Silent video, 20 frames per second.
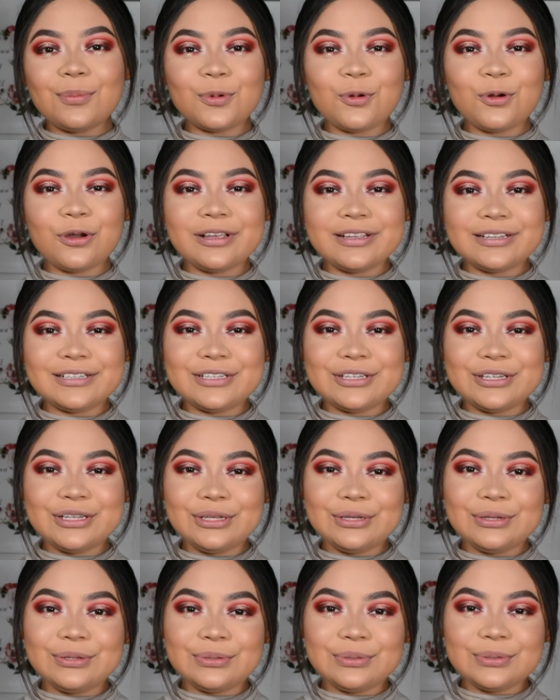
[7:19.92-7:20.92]
I'm going to
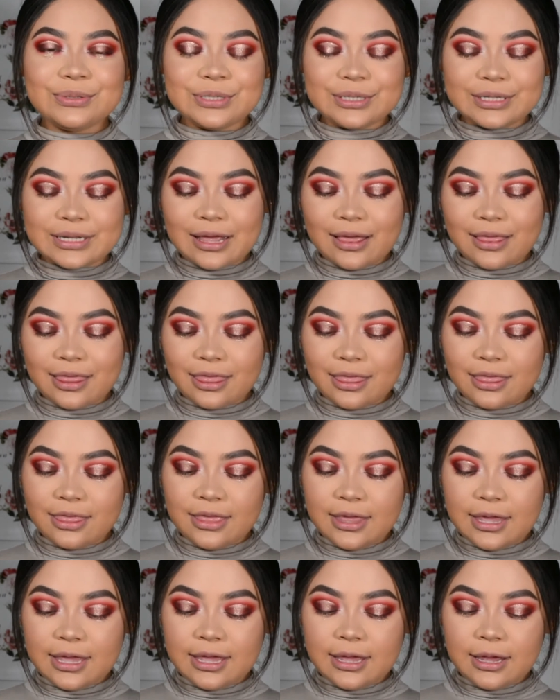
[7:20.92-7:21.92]
use
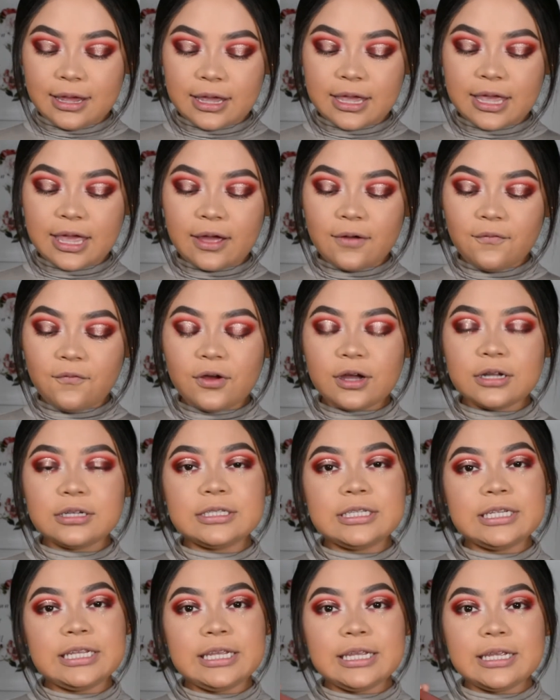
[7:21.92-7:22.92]
the Kat Von
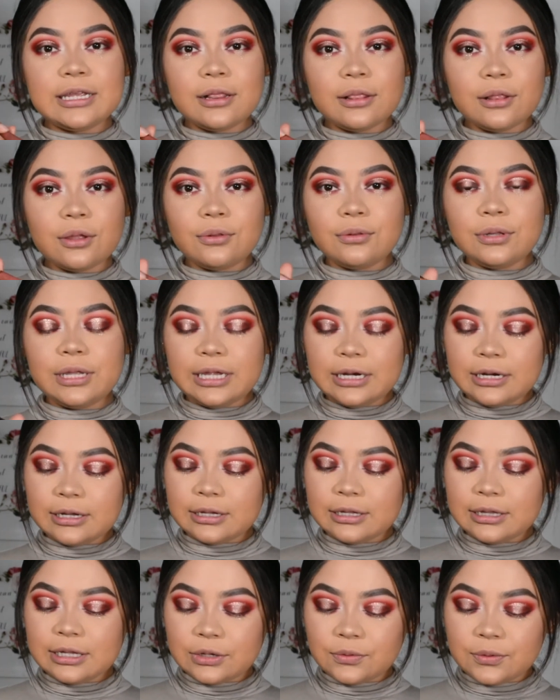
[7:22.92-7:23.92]
D
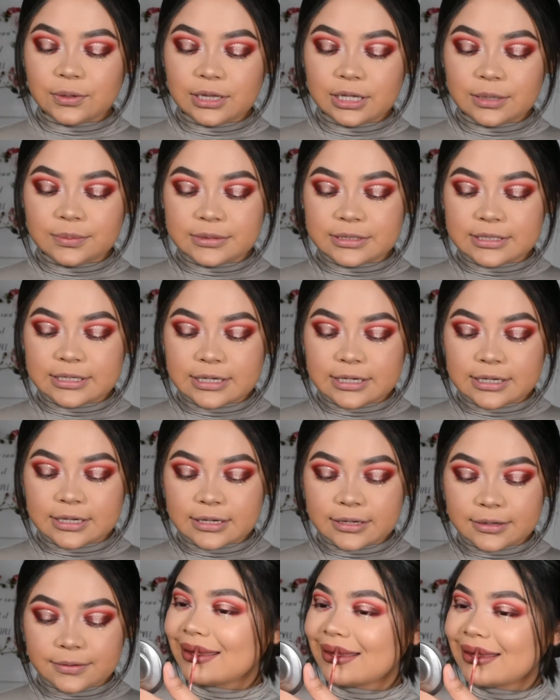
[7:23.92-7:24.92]
Lolita liquid
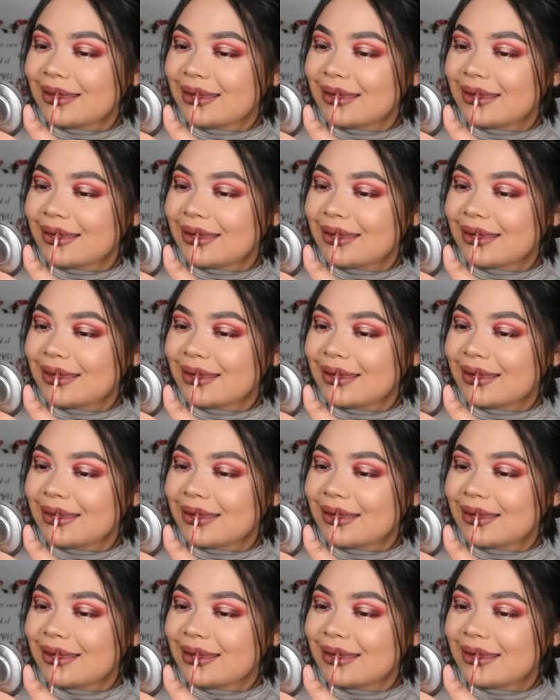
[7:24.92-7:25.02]
lipstick.